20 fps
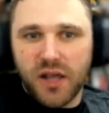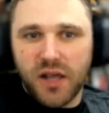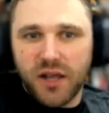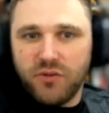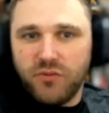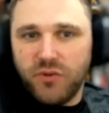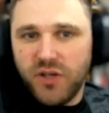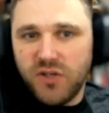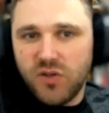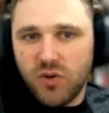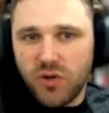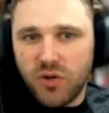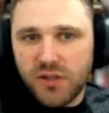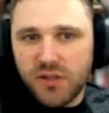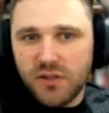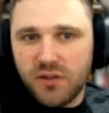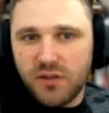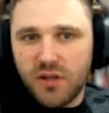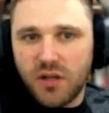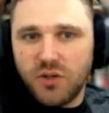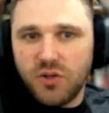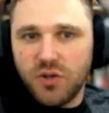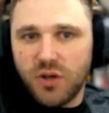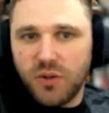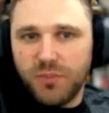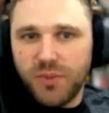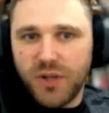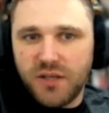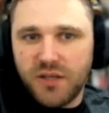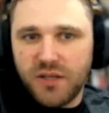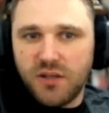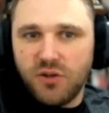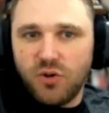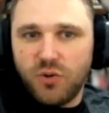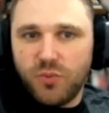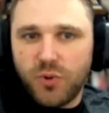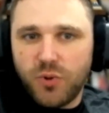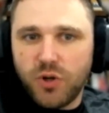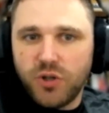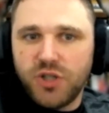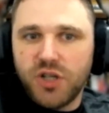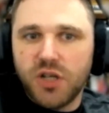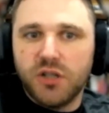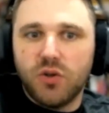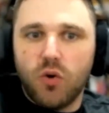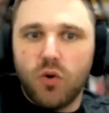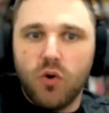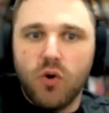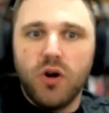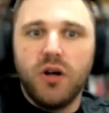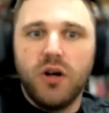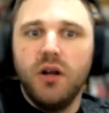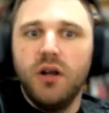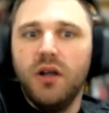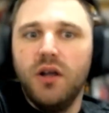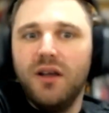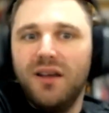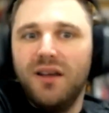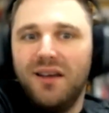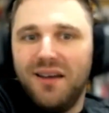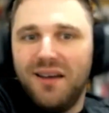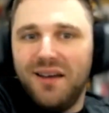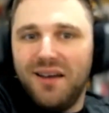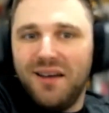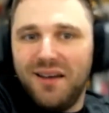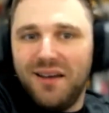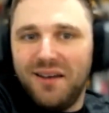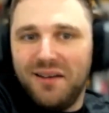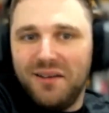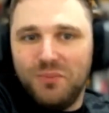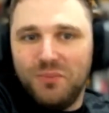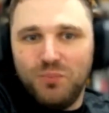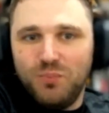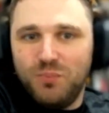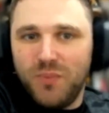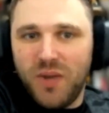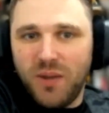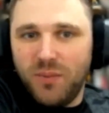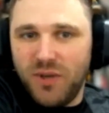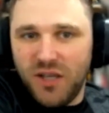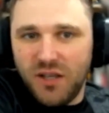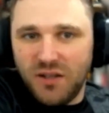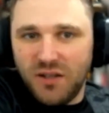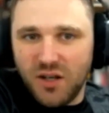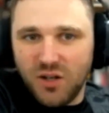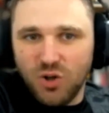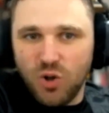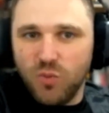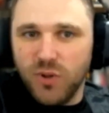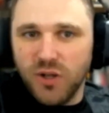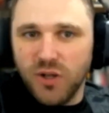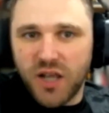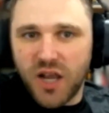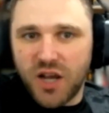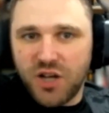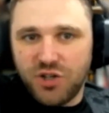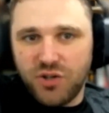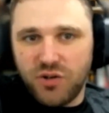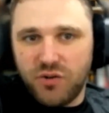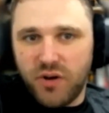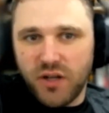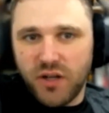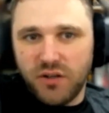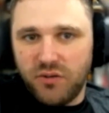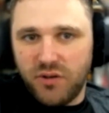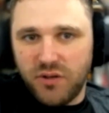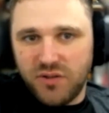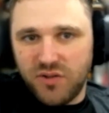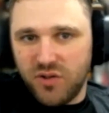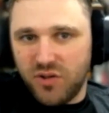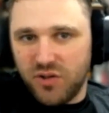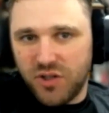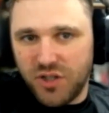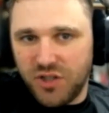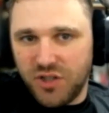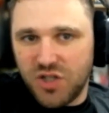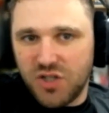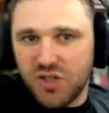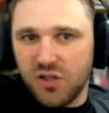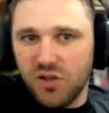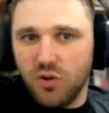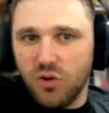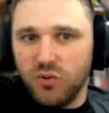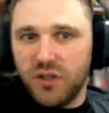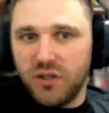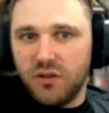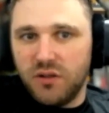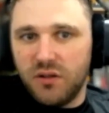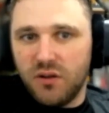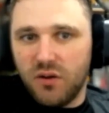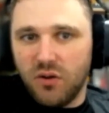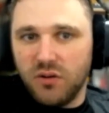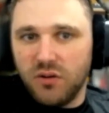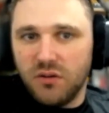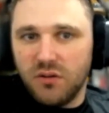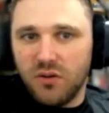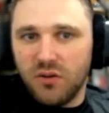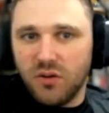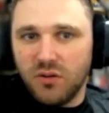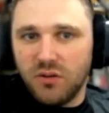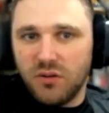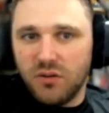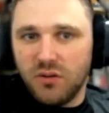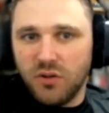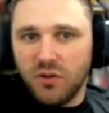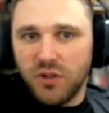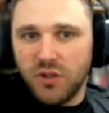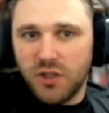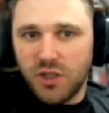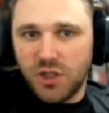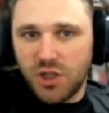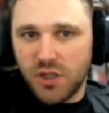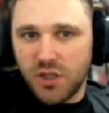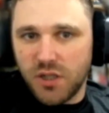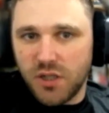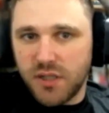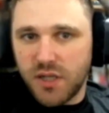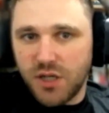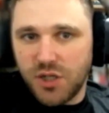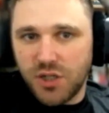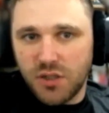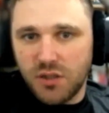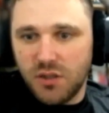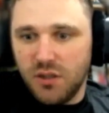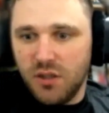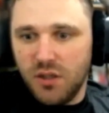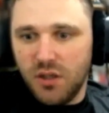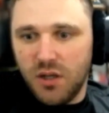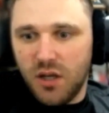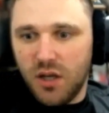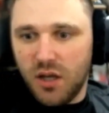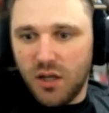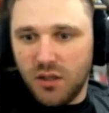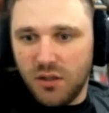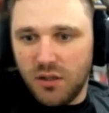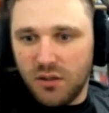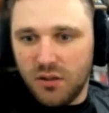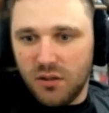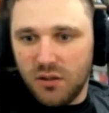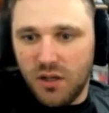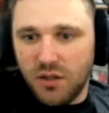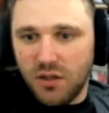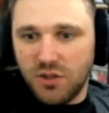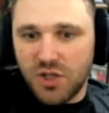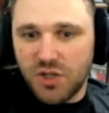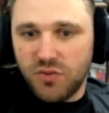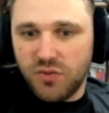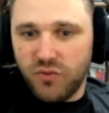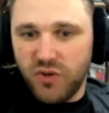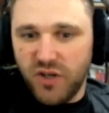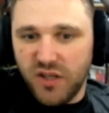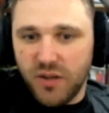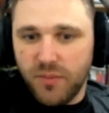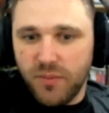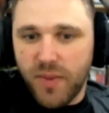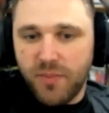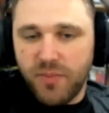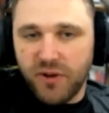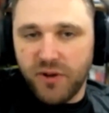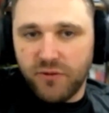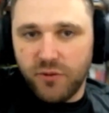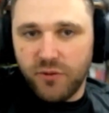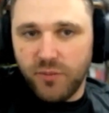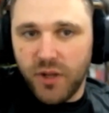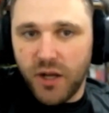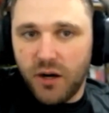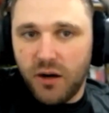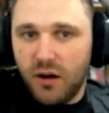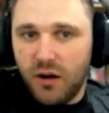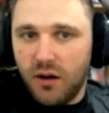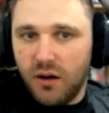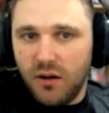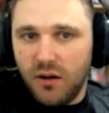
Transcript: like a resource that you can place in your project, or maybe in a global cache directory, so you could just load it on initialization and just read the mapping from there.